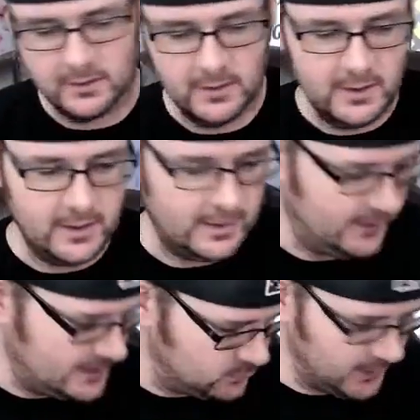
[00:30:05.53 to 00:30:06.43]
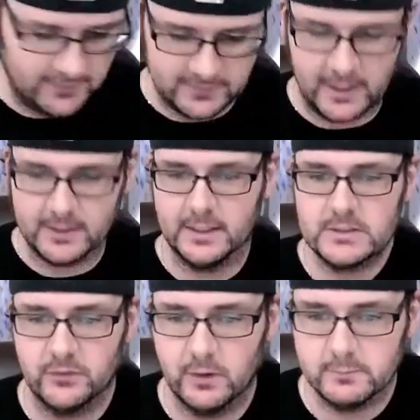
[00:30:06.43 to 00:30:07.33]
He's a yeah, that's where I got
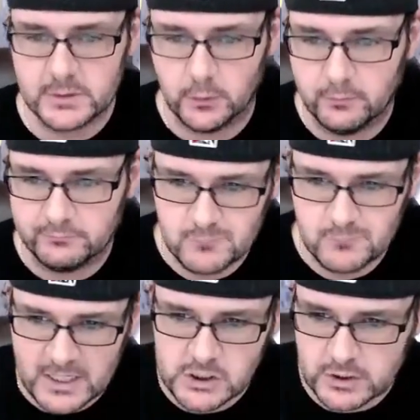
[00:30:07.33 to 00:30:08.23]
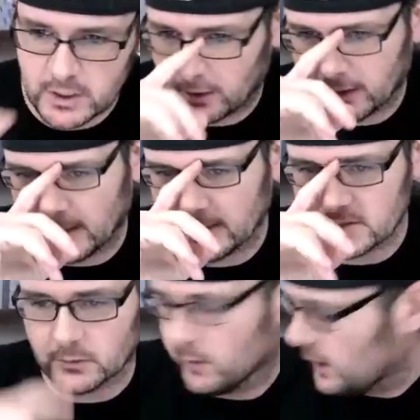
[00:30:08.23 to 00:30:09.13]
the ideas from. So section to art on